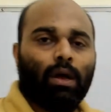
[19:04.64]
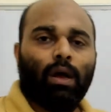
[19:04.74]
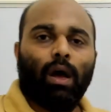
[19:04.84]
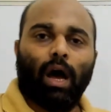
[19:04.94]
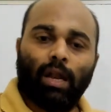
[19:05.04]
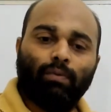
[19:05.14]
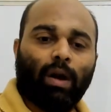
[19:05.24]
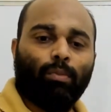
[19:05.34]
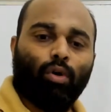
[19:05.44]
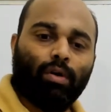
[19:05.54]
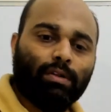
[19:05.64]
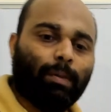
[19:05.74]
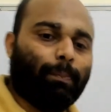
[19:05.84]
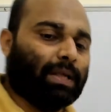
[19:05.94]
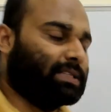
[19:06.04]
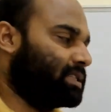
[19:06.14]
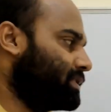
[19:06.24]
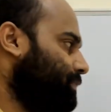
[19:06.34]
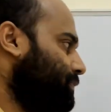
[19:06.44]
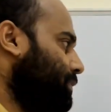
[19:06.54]
And one more, the
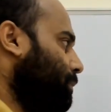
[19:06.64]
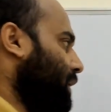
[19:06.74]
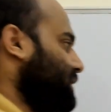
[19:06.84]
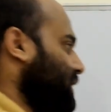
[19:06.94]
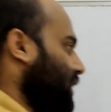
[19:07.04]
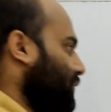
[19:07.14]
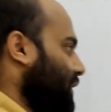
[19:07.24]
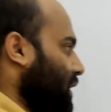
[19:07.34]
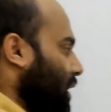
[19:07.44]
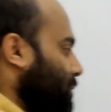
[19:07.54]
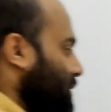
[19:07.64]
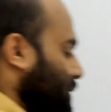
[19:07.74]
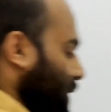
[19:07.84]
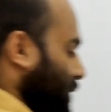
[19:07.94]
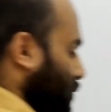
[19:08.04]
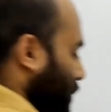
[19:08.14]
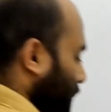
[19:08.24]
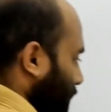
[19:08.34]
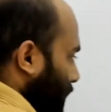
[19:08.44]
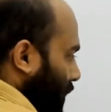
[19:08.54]
plus. Plus if it comes, it will
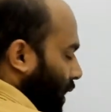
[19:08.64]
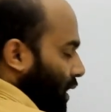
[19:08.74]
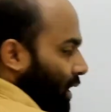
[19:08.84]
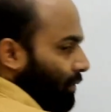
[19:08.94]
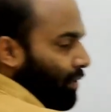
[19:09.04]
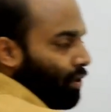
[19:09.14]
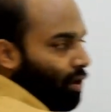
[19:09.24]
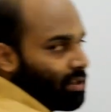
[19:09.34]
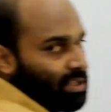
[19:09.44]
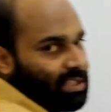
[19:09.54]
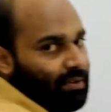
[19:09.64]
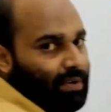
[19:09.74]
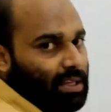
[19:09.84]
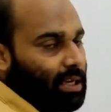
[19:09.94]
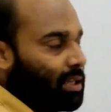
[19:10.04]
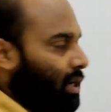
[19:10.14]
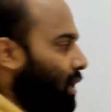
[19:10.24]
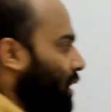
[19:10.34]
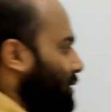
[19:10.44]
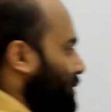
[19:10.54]
be, already we wrote this everything in the
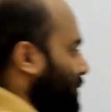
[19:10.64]
class.